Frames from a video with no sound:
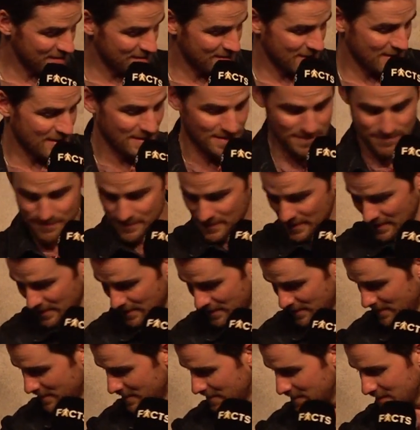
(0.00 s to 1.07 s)
is
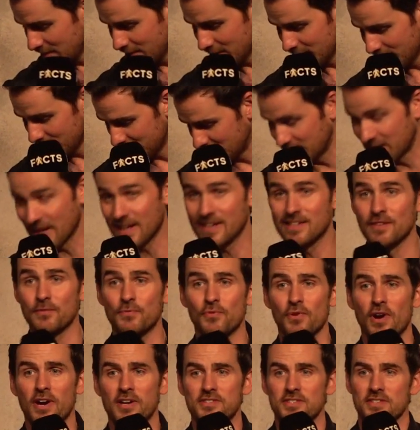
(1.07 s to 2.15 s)
a
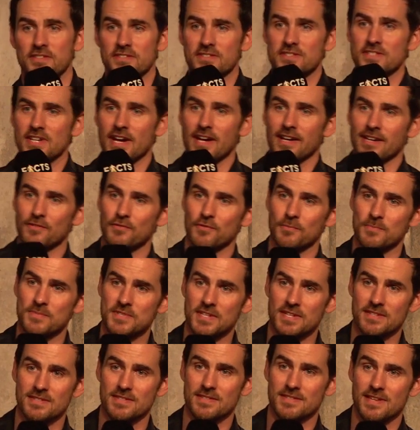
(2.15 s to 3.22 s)
Detective Rogers jacket from
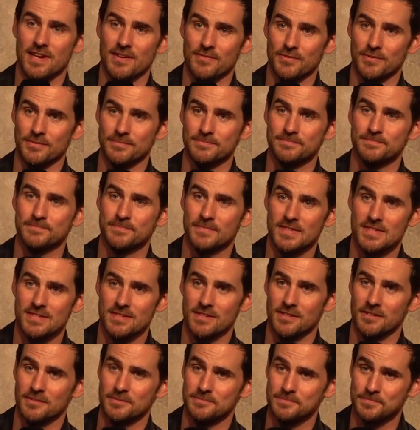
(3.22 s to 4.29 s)
season 7,
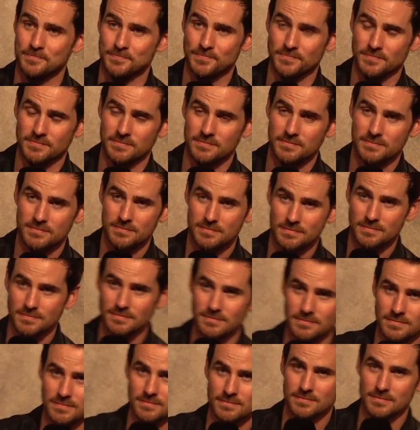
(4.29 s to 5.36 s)
so
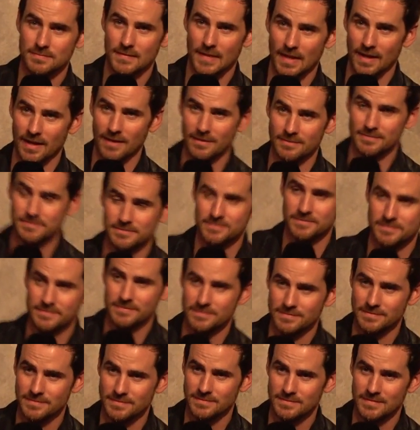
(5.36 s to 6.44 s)
yeah.
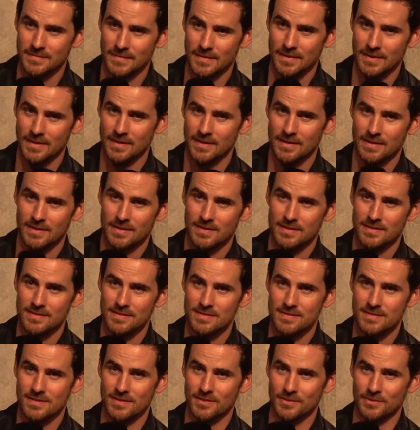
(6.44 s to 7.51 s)

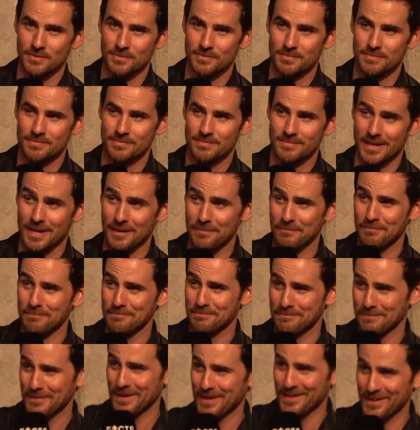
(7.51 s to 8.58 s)
So, yeah,
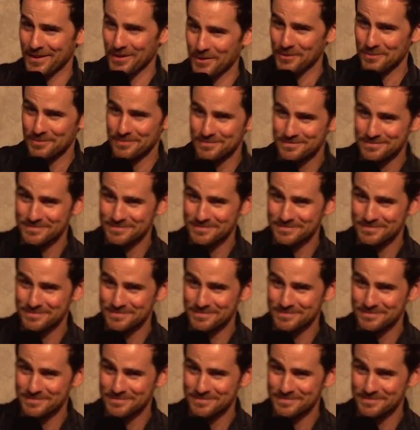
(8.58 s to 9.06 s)
there you go.